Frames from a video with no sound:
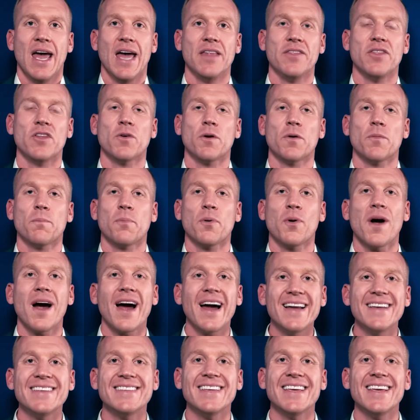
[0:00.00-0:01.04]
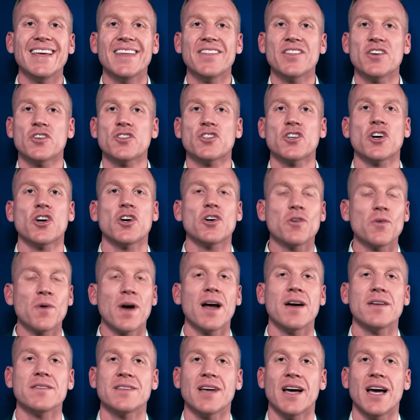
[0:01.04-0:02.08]
and their pricing and their
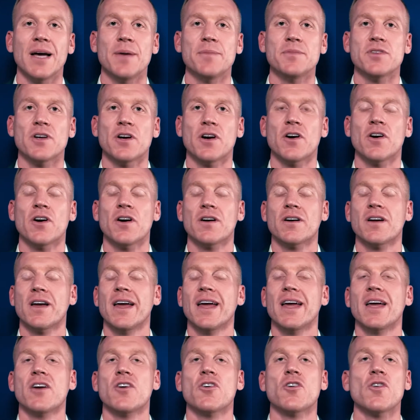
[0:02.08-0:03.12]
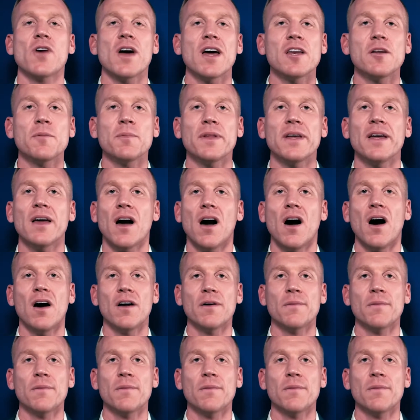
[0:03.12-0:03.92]
turnaround times are incredibly